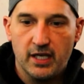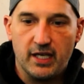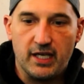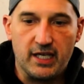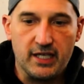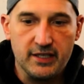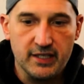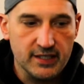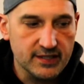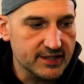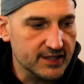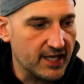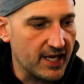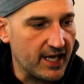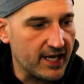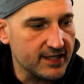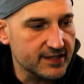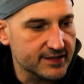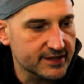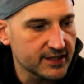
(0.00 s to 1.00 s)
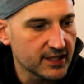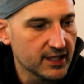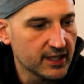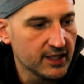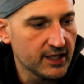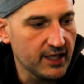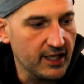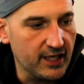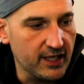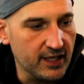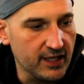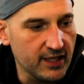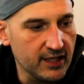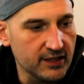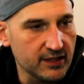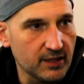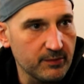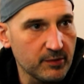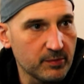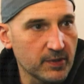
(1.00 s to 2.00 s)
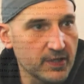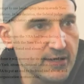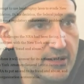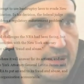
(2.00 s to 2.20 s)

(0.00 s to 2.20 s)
in this case, and let me bring